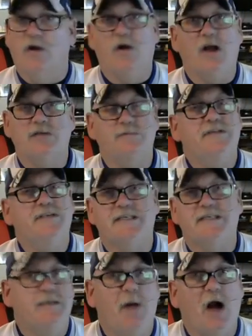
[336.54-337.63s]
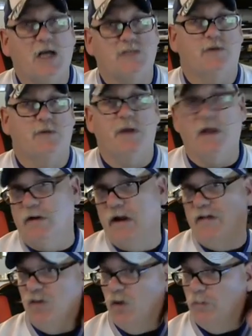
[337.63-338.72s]
cost me $60 for 300
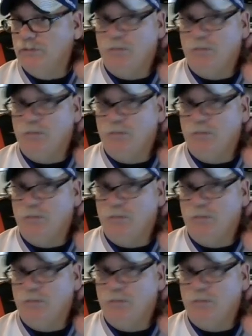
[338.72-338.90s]
envelopes.